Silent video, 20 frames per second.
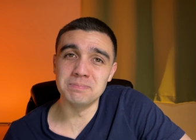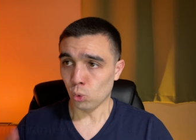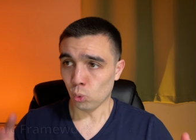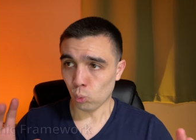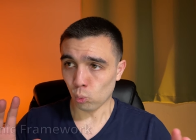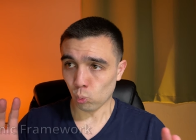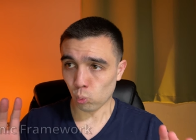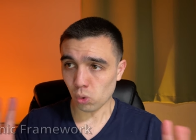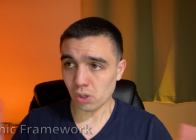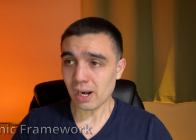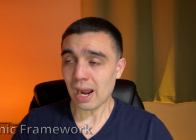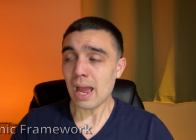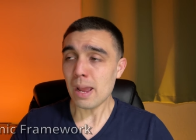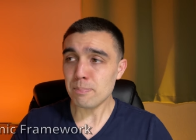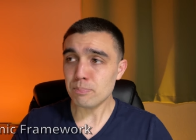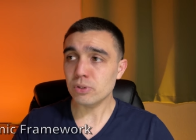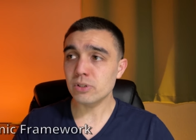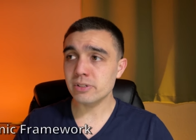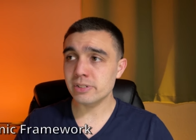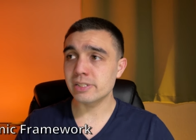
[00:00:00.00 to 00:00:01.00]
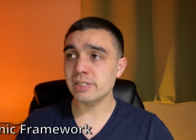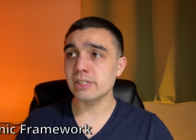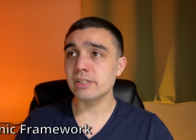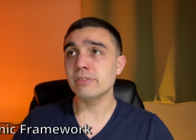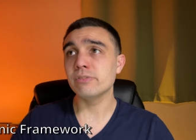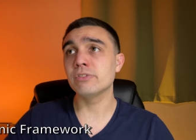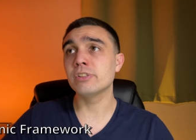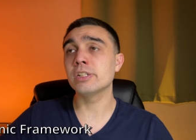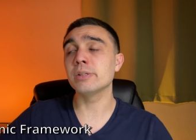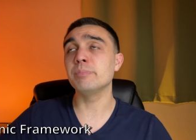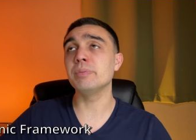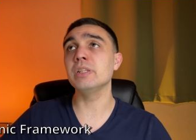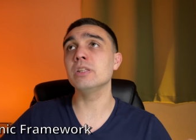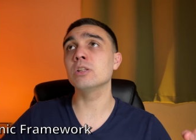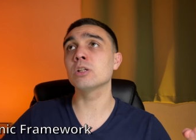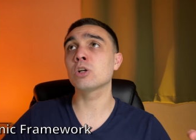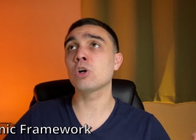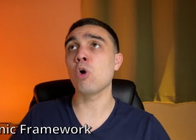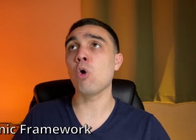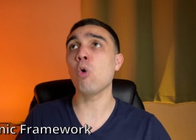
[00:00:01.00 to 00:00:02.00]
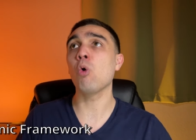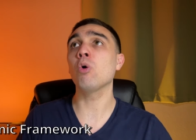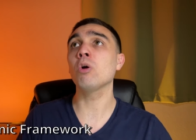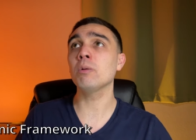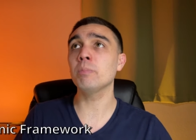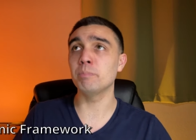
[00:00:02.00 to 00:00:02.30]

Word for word: What I perceive to be the core